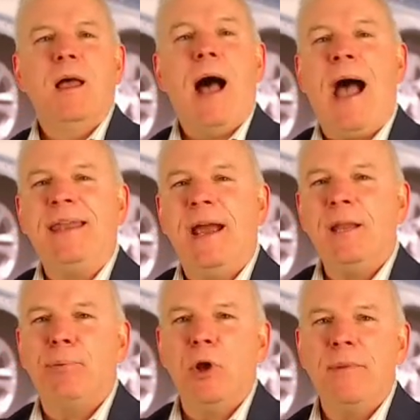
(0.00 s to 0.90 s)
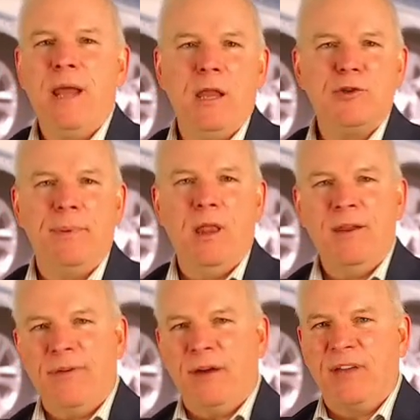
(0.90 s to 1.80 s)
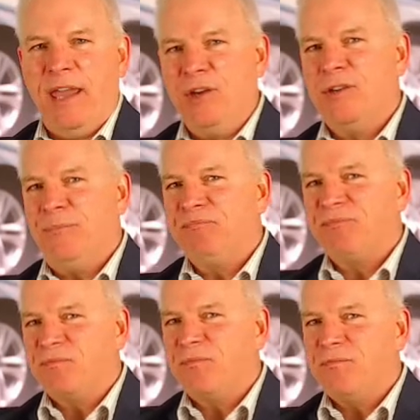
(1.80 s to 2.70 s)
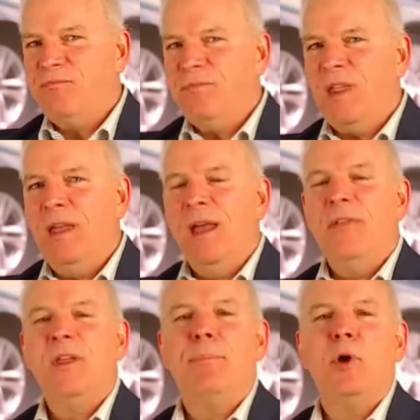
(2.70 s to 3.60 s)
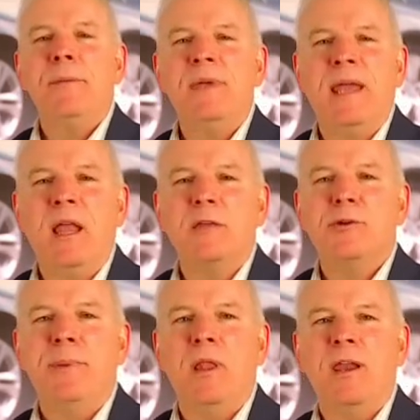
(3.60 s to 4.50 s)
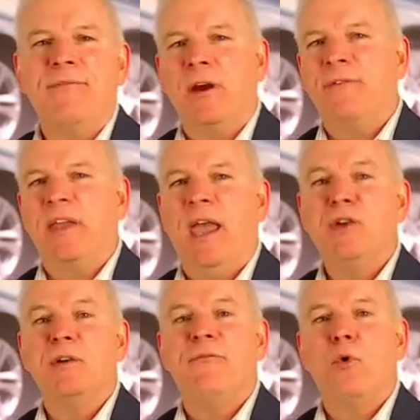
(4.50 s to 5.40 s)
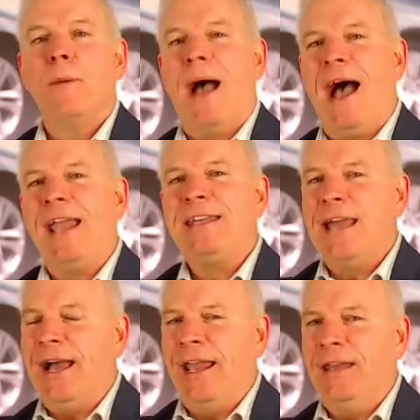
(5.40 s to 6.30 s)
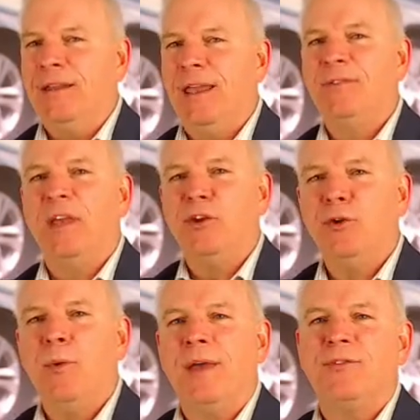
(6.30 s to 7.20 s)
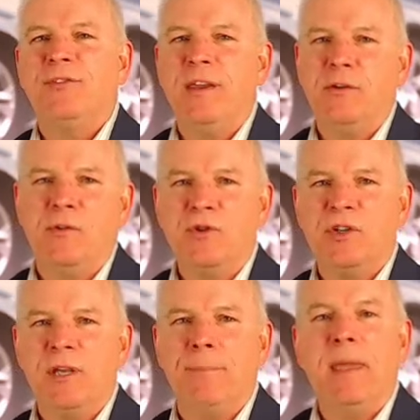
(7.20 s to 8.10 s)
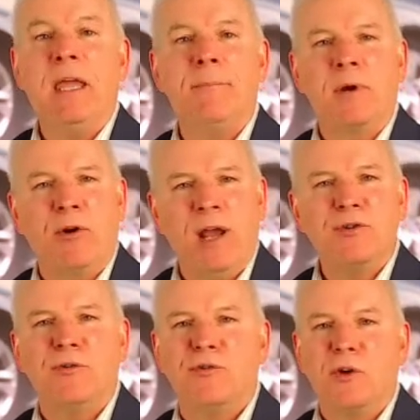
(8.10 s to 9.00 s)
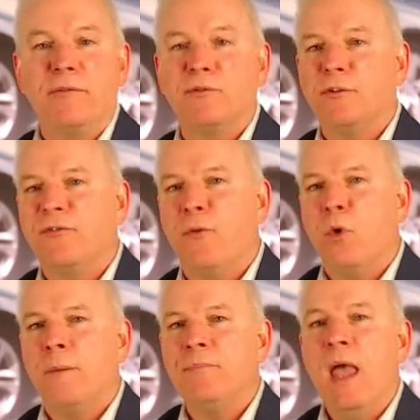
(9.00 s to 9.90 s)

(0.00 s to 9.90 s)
I-9 Employment Eligibility Verification. The Employment Eligibility Verification Form I-9 is a U.S. Citizenship and Immigration Services form,